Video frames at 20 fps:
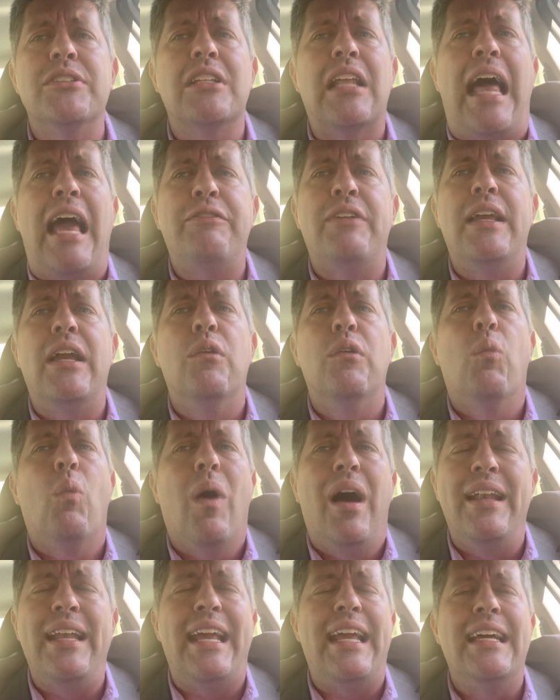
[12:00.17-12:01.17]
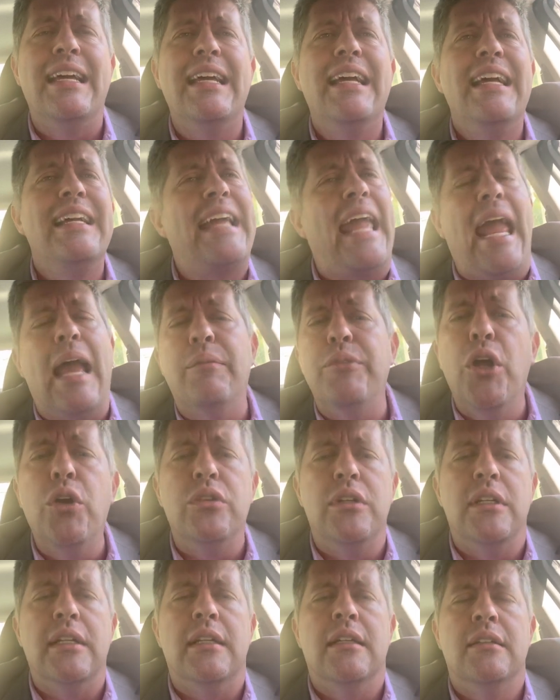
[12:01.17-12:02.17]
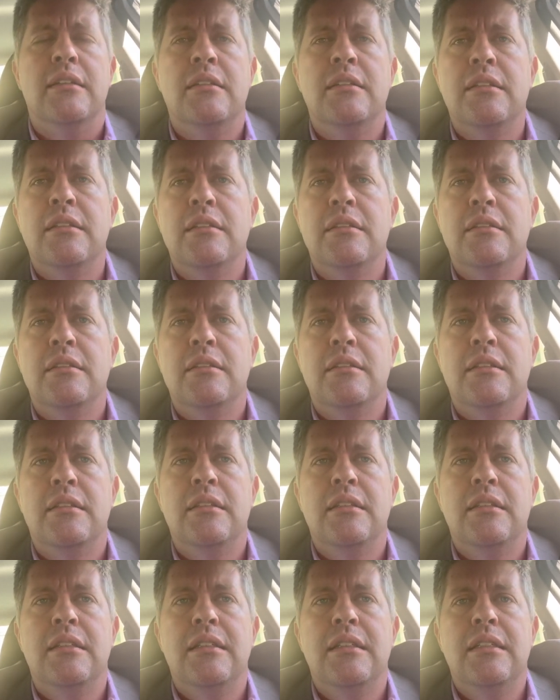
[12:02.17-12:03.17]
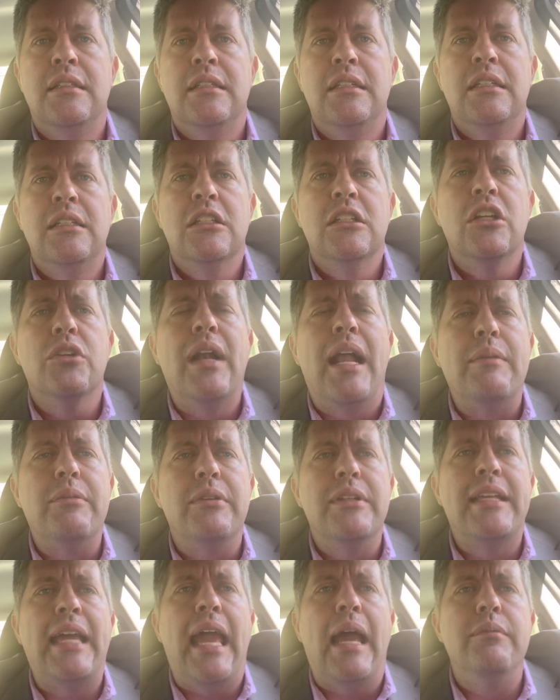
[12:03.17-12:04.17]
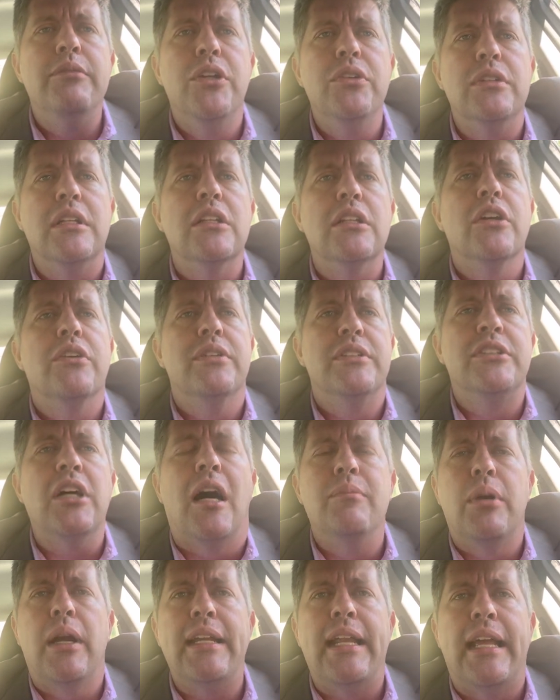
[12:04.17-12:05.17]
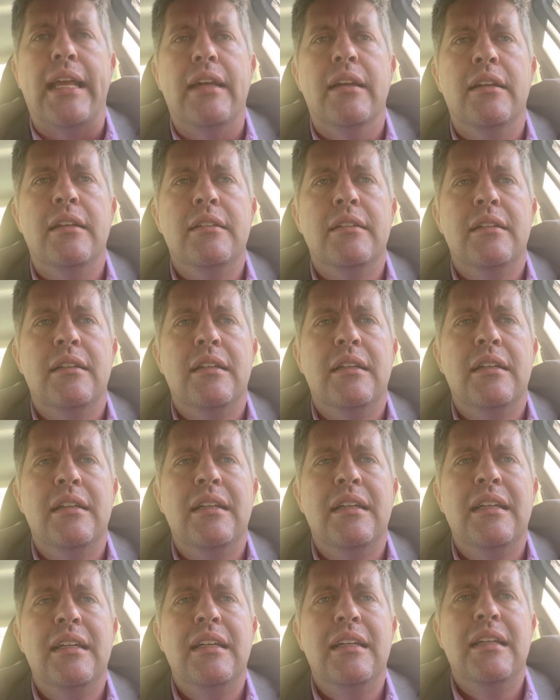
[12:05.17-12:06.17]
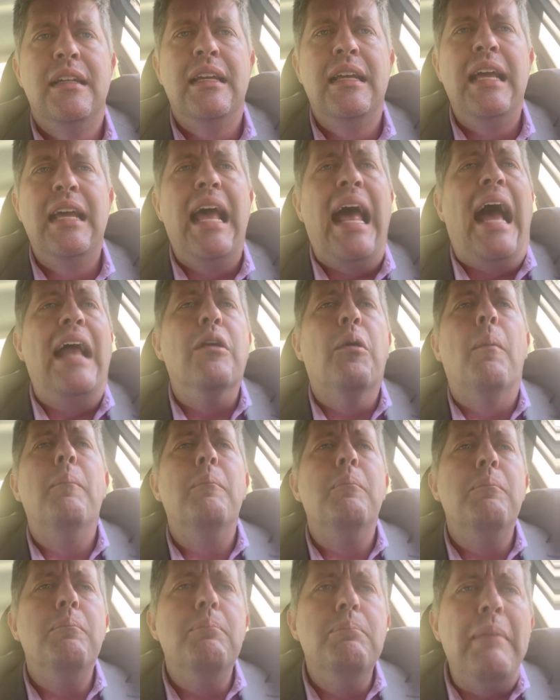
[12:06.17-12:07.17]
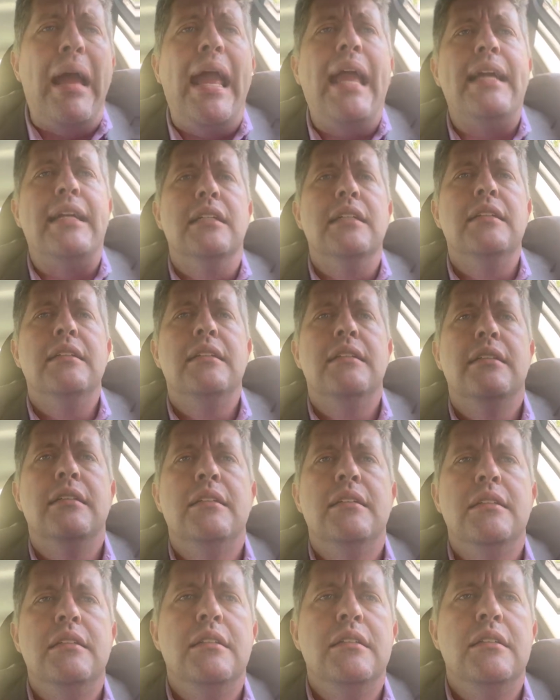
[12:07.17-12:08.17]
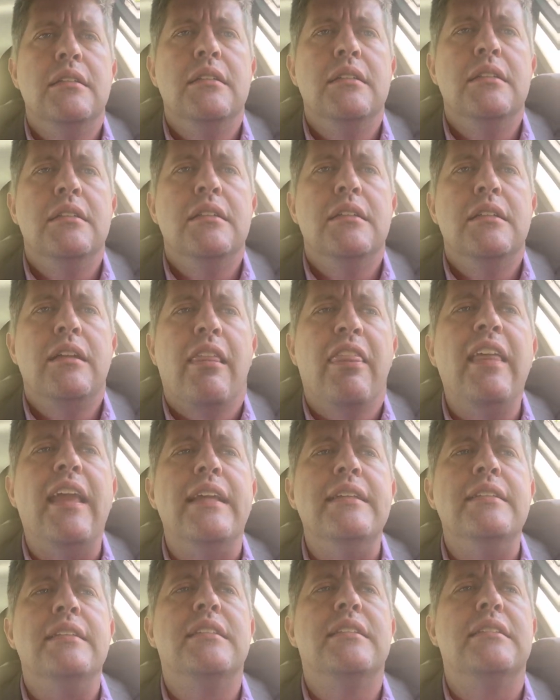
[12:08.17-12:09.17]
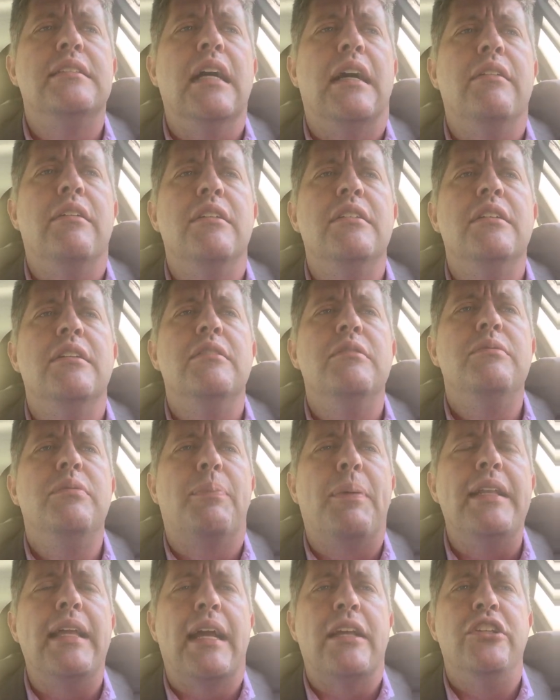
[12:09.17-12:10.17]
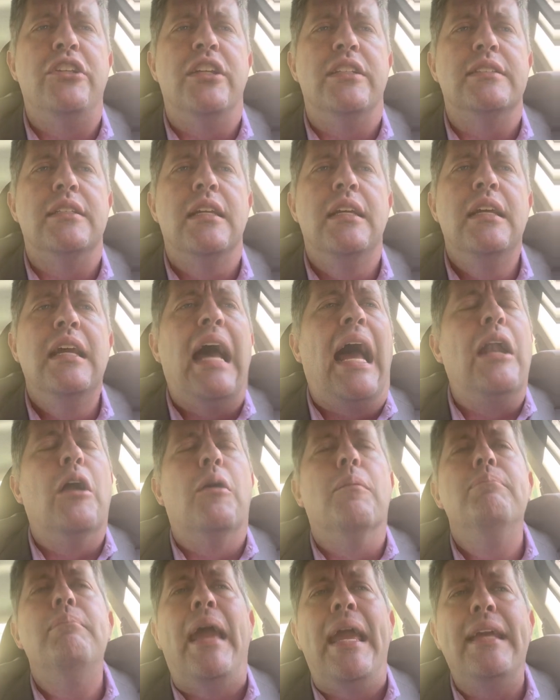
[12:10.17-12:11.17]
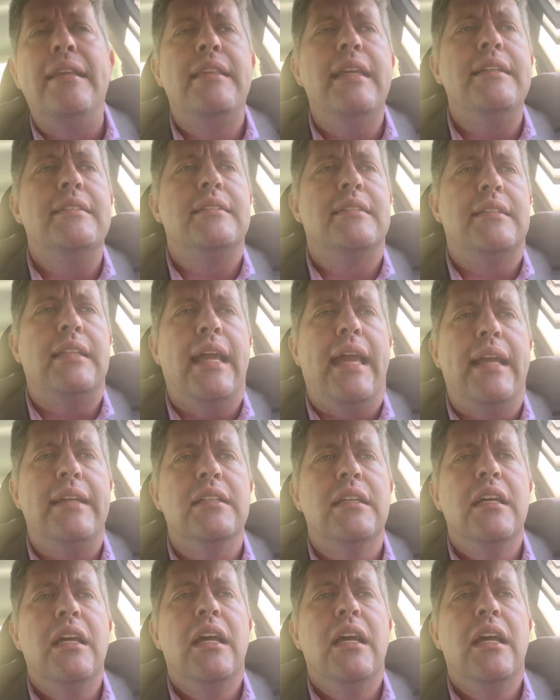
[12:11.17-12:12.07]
laughing and wanting Cam Newton. Look what happened with Cam Newton and look what Tom Brady. I don't make these predictions. I don't make these things